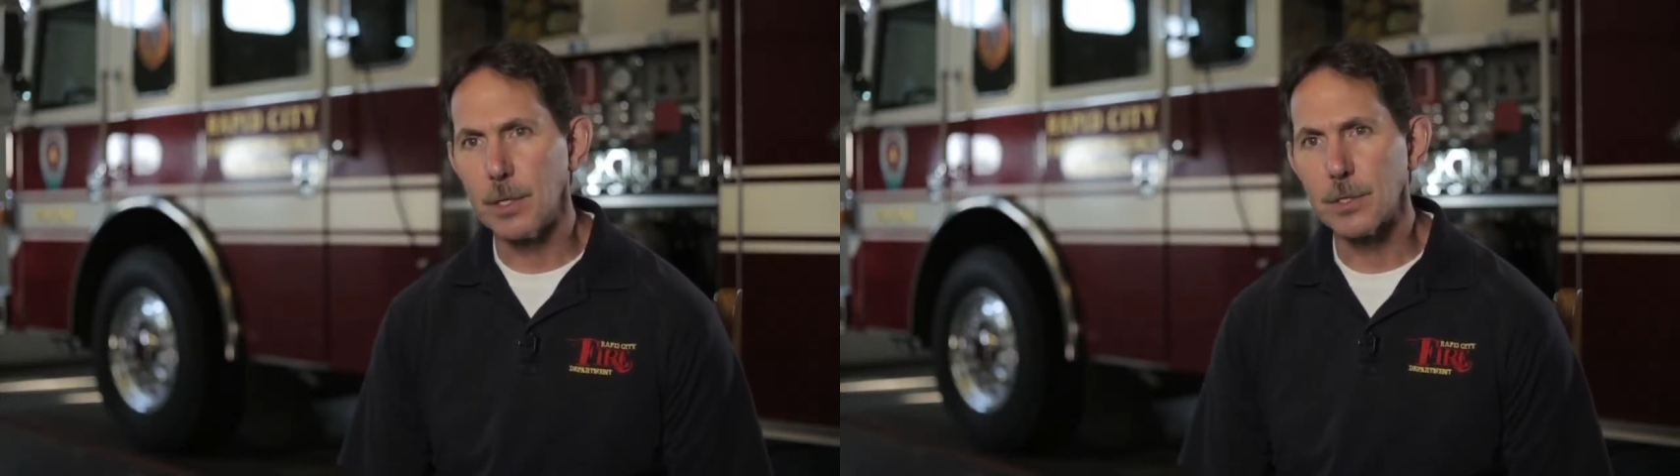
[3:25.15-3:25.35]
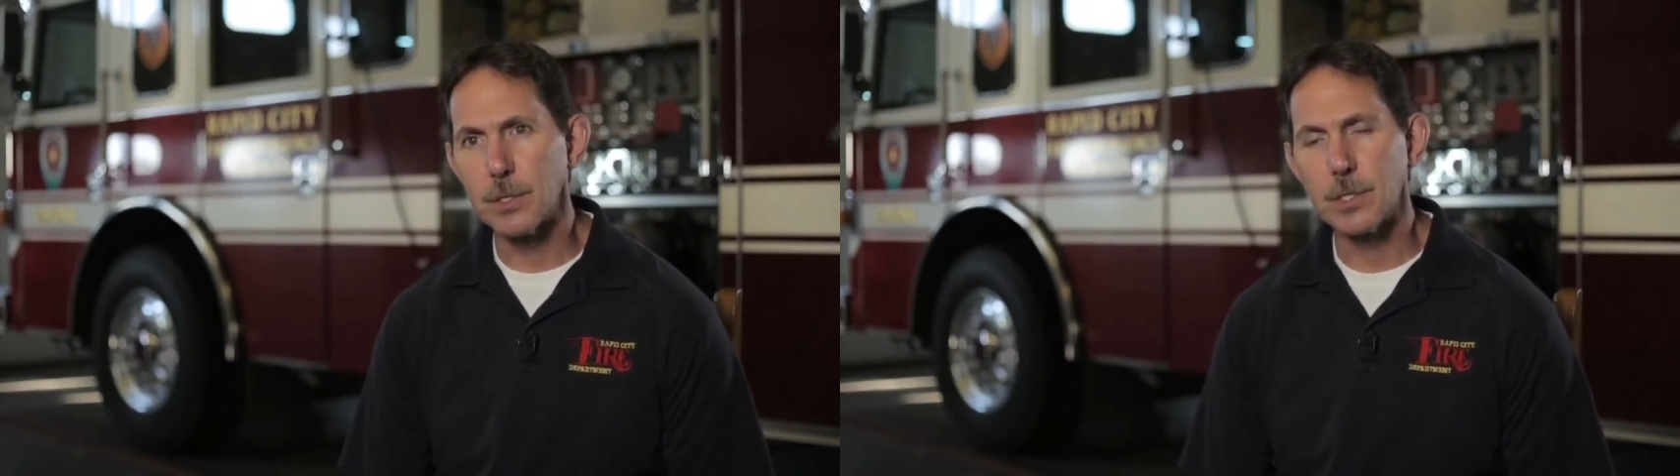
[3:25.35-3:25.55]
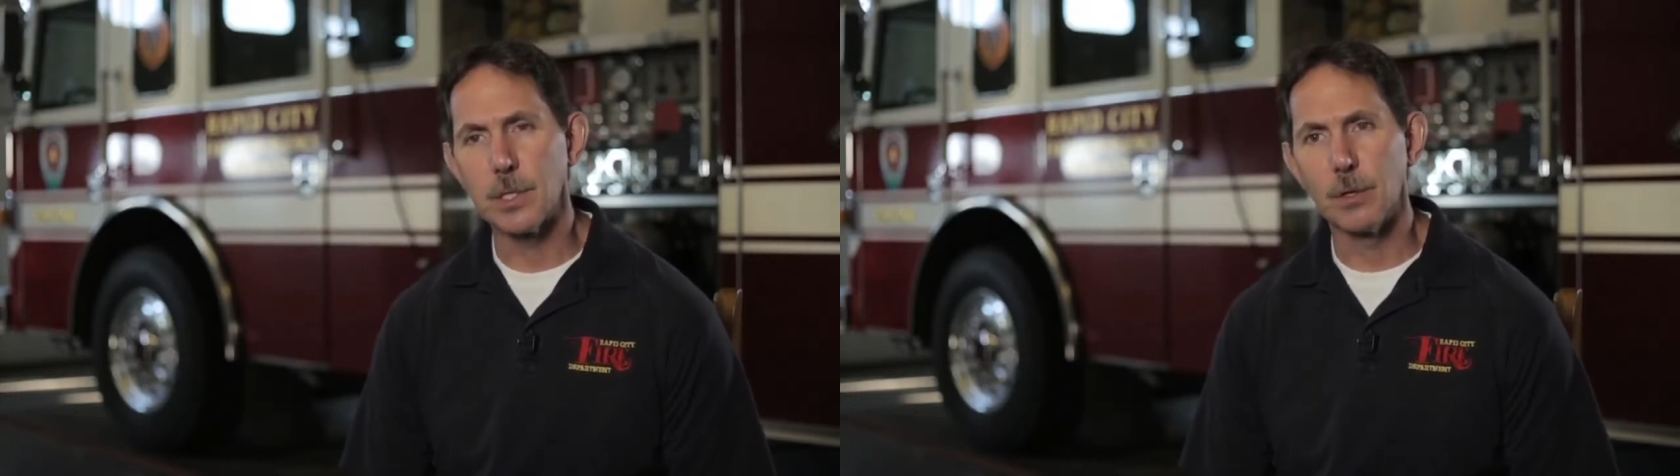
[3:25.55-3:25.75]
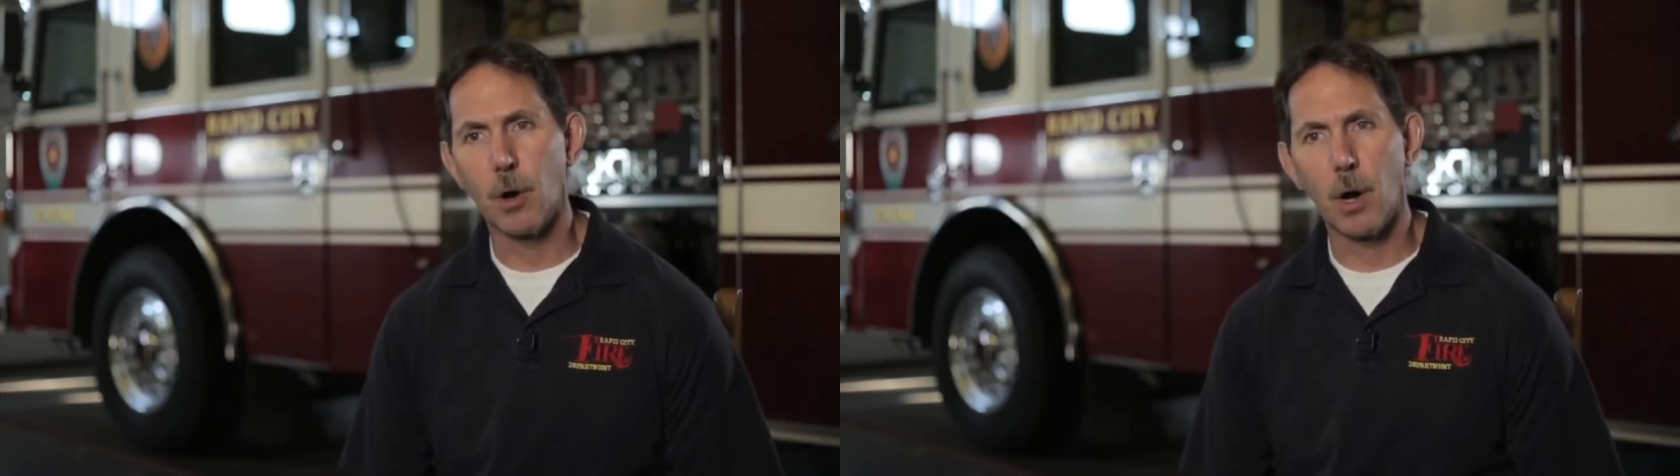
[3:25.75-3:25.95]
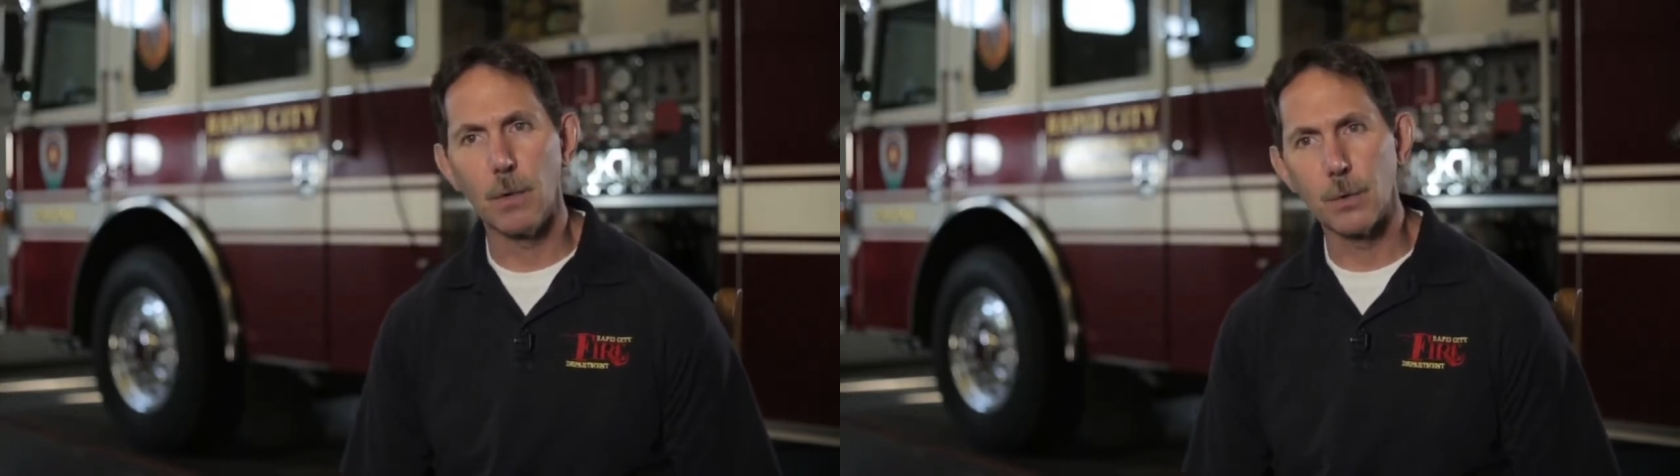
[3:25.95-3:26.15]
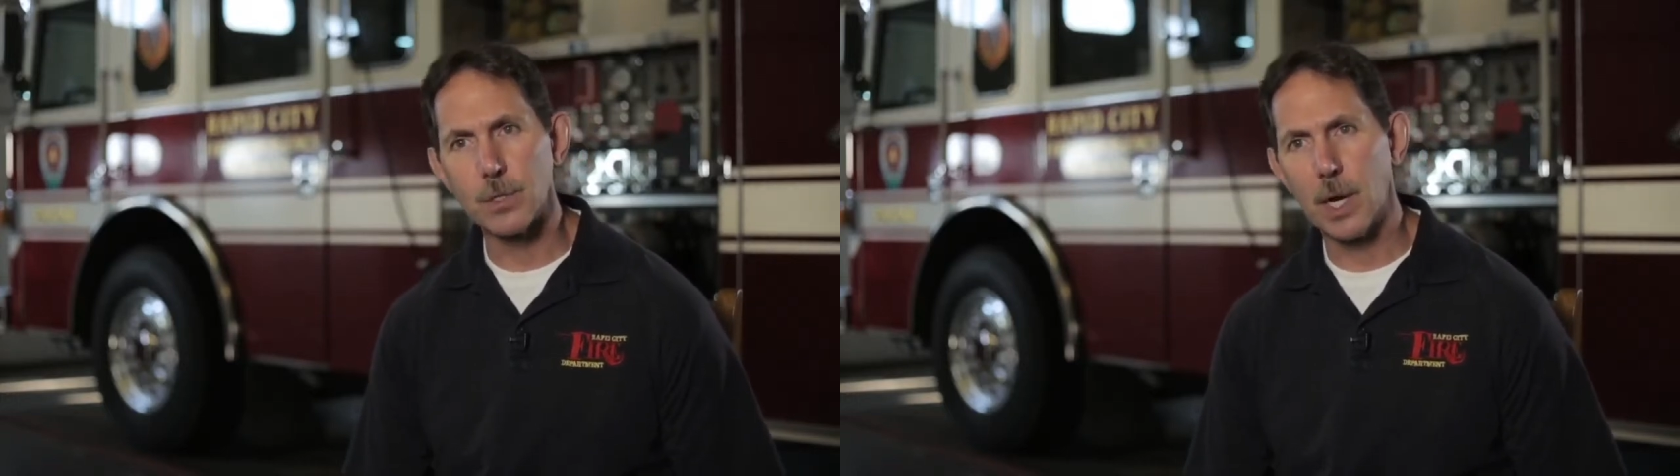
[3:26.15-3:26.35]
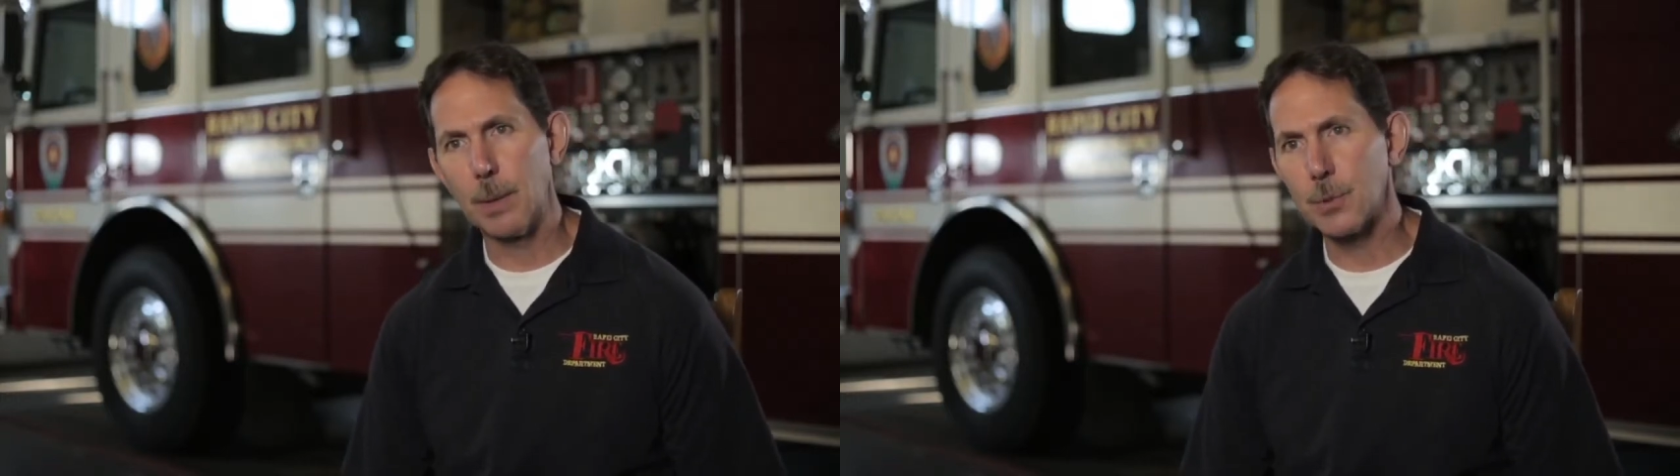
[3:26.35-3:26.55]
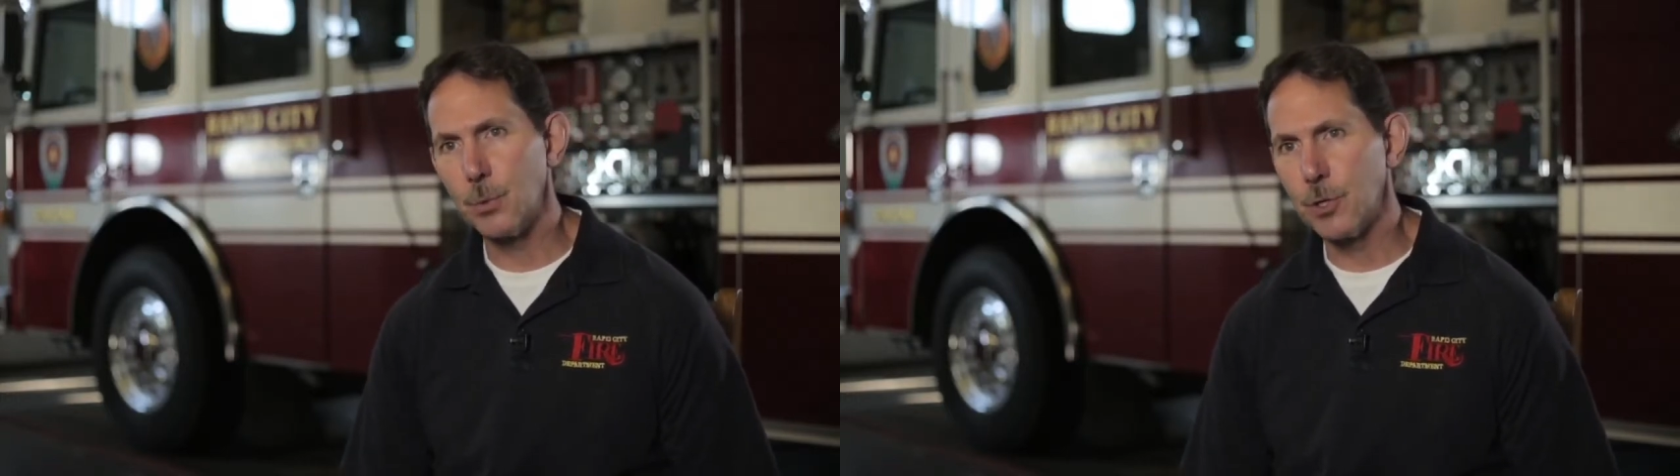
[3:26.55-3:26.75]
is in all those times